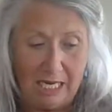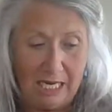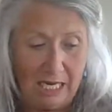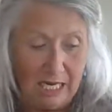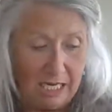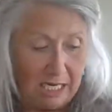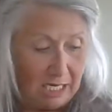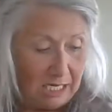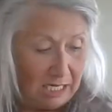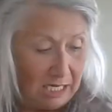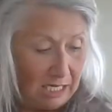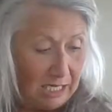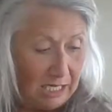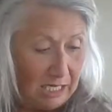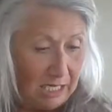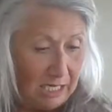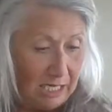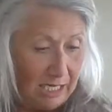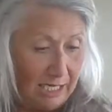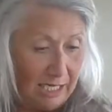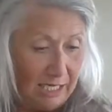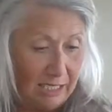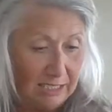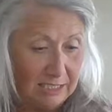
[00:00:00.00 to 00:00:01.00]

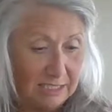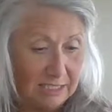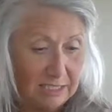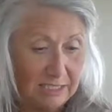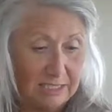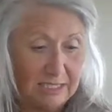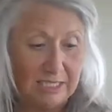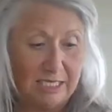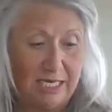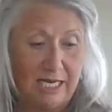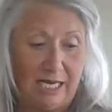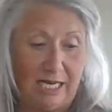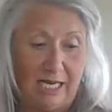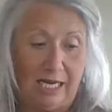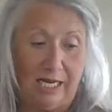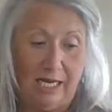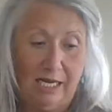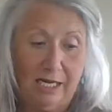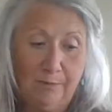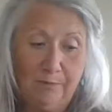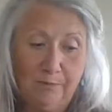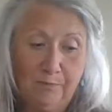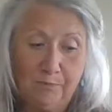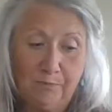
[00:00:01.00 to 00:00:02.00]
And
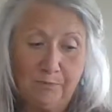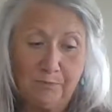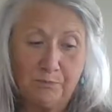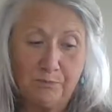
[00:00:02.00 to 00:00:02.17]
today,